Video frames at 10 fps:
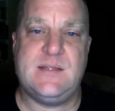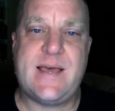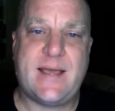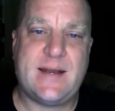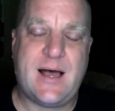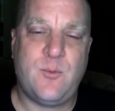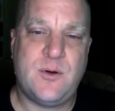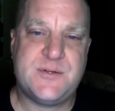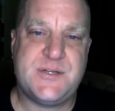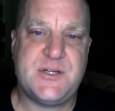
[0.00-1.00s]
Second, I
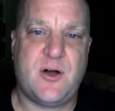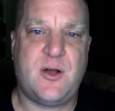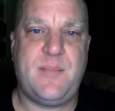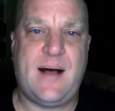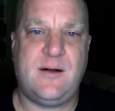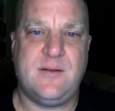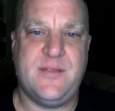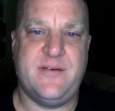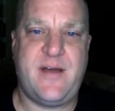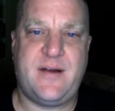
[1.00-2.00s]
want to talk
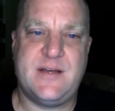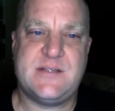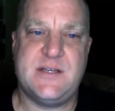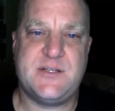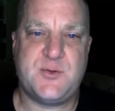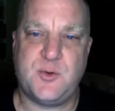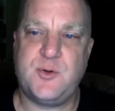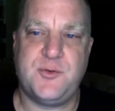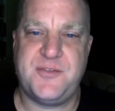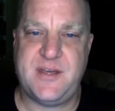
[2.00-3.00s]
about the various
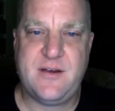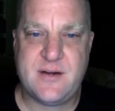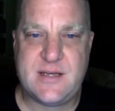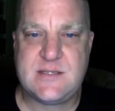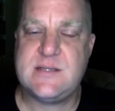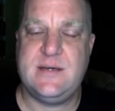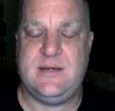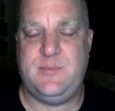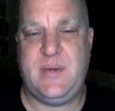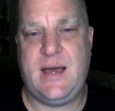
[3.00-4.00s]
historical theories
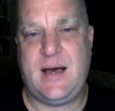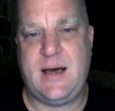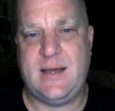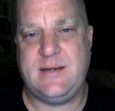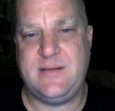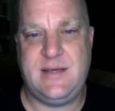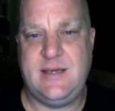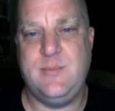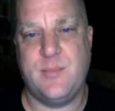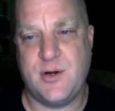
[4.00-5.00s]
behind
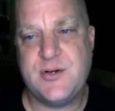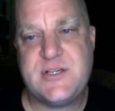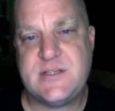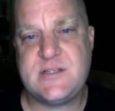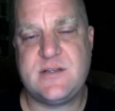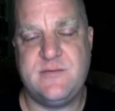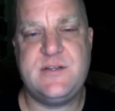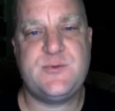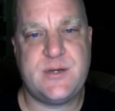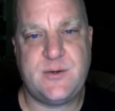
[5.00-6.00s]
the emergence of
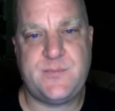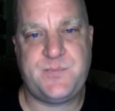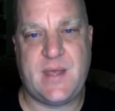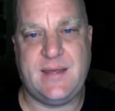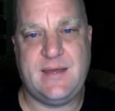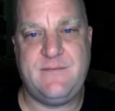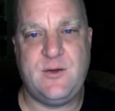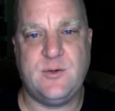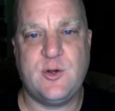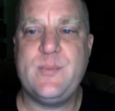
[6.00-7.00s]
Israel and give
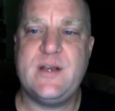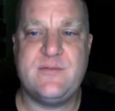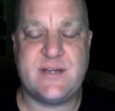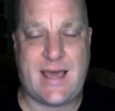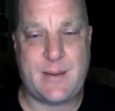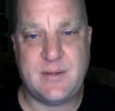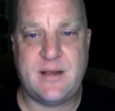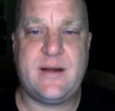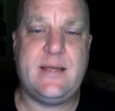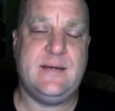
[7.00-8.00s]
you a little bit of
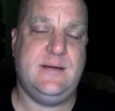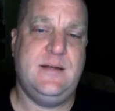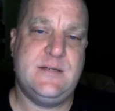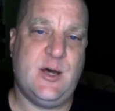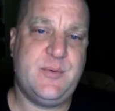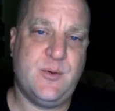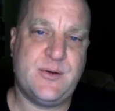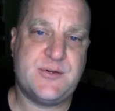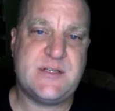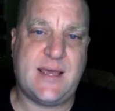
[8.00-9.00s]
vocabulary to help you
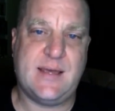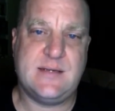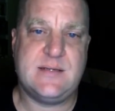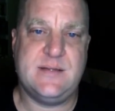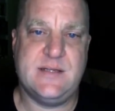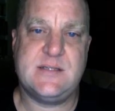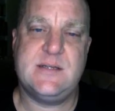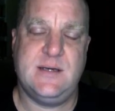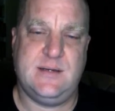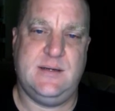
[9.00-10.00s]
understand
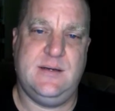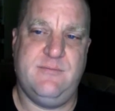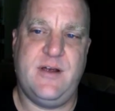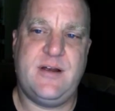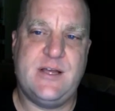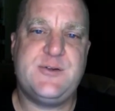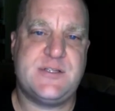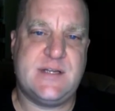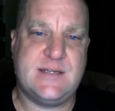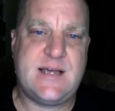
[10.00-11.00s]
this very
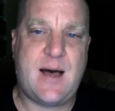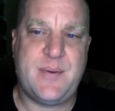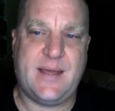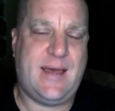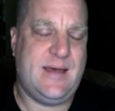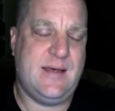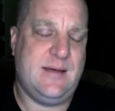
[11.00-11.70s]
interesting topic.